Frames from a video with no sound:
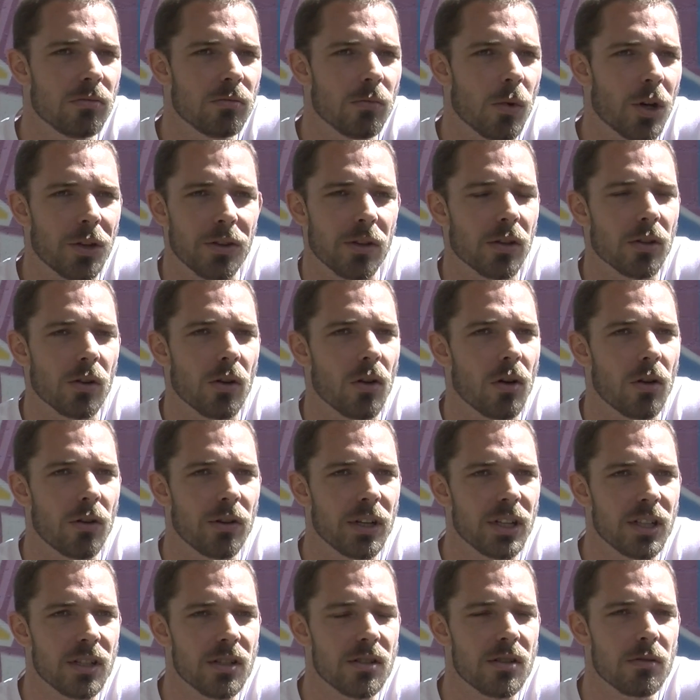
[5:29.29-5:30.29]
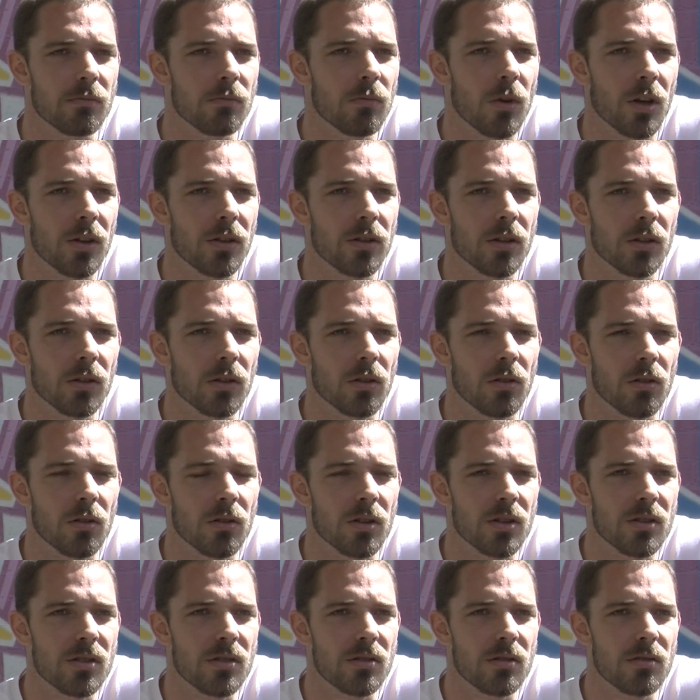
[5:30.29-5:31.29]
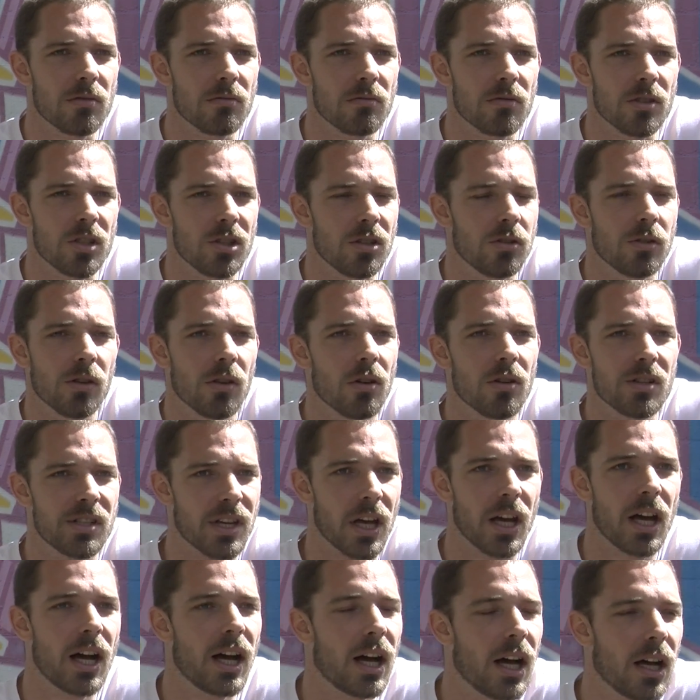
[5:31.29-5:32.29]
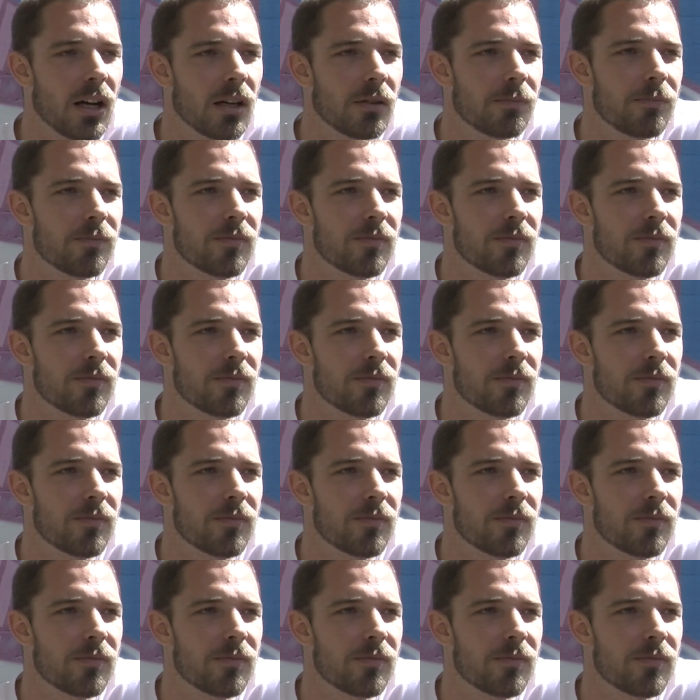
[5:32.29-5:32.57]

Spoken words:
what the law is and what the new laws are.